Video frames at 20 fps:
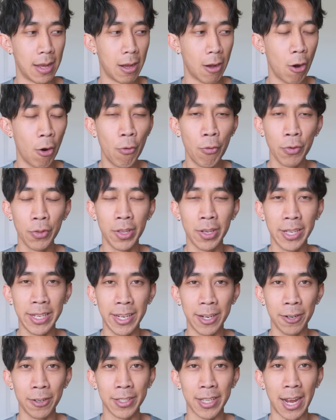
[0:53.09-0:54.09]
over the
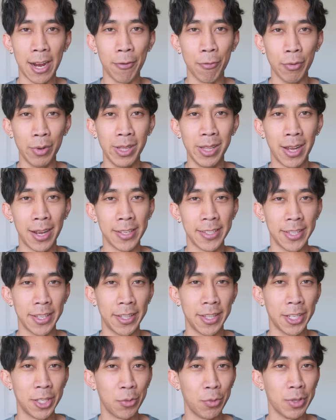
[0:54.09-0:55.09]
years, I realized that
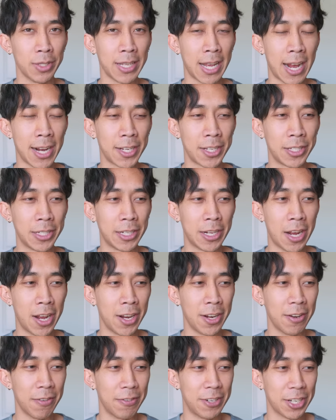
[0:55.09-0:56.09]
this was actually
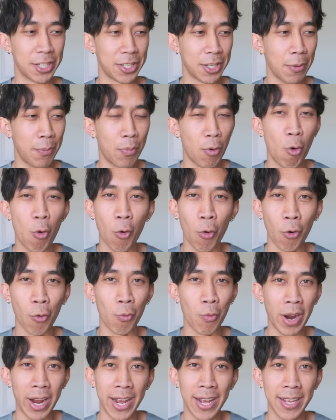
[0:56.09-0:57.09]
kind of just a poor
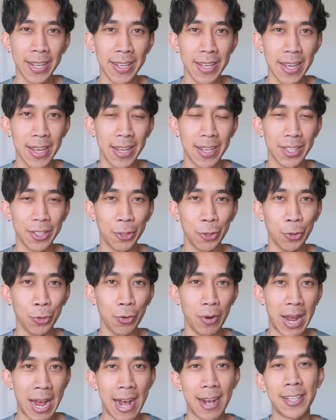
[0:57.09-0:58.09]
way
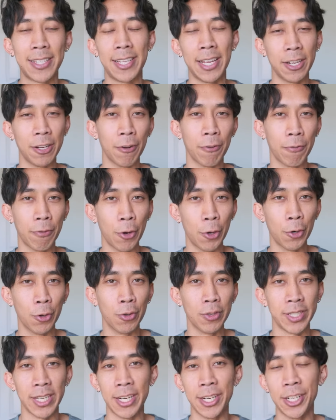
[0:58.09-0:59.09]
to accent your
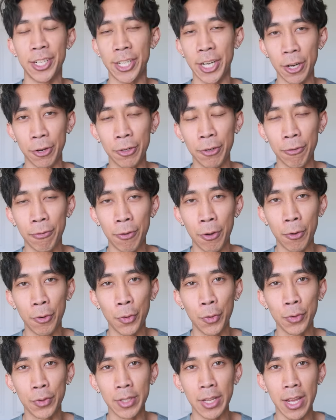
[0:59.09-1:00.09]
photos and share your
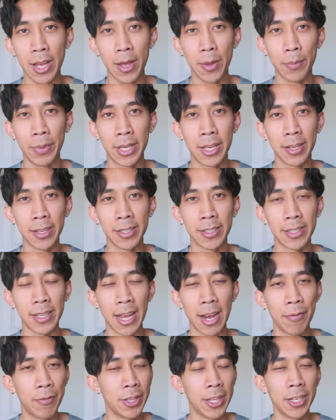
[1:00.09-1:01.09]
photos, because
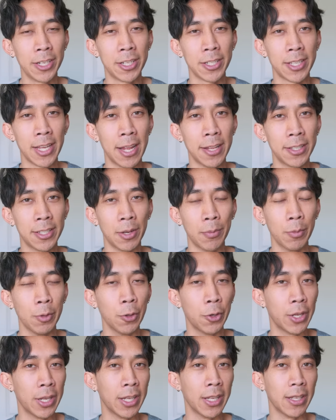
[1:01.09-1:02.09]
everything just ends up
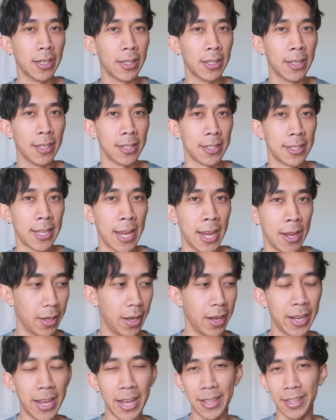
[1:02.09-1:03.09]
looking the same.
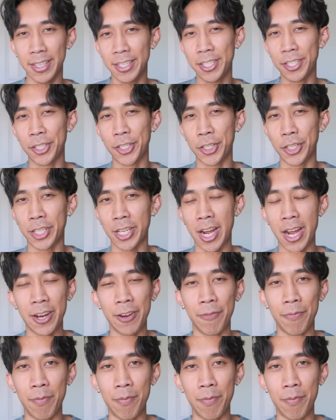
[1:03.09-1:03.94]
Again, this is just kind of